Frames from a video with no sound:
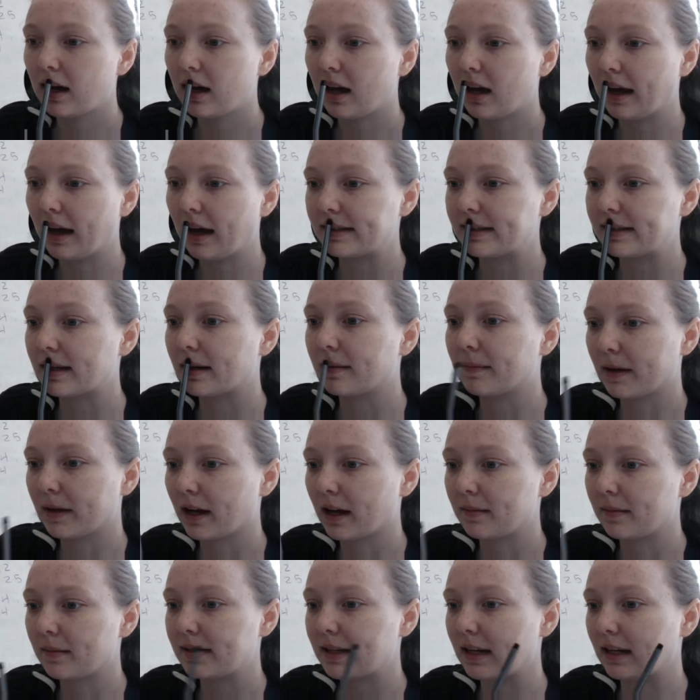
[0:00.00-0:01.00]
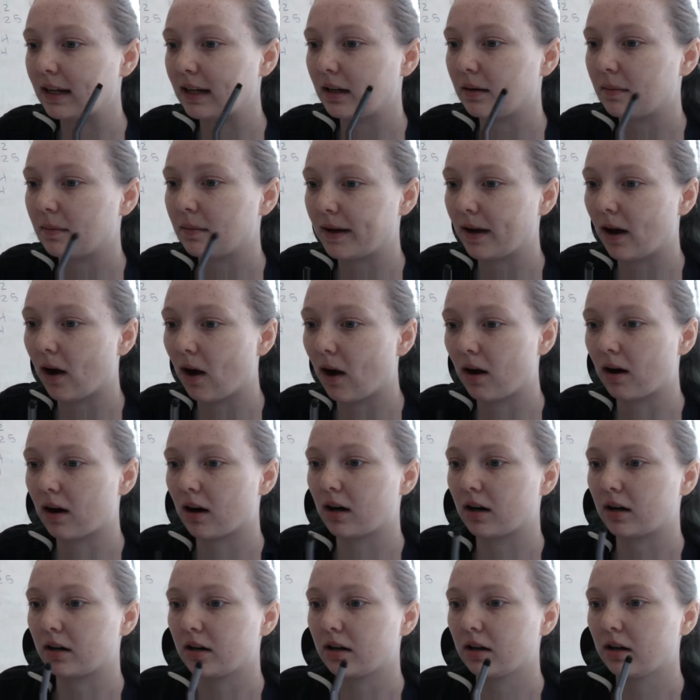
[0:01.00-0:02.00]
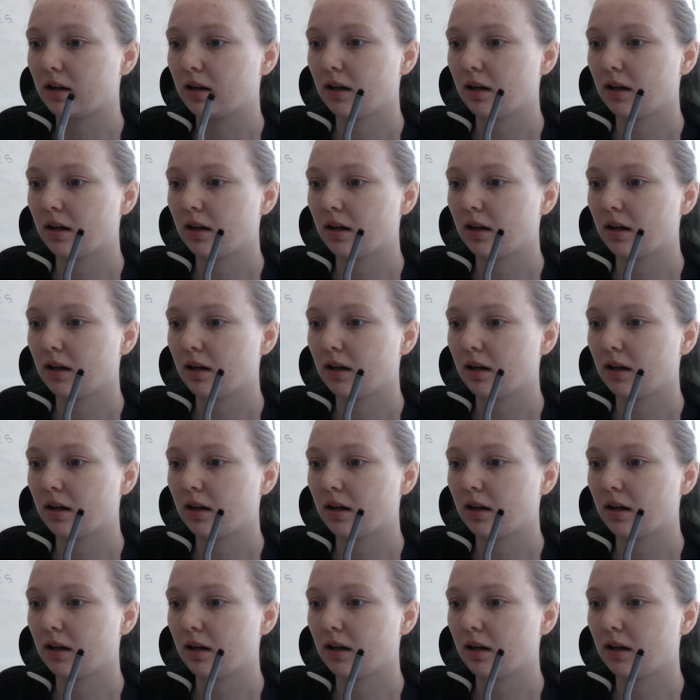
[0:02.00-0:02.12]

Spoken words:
is sometimes it can be hard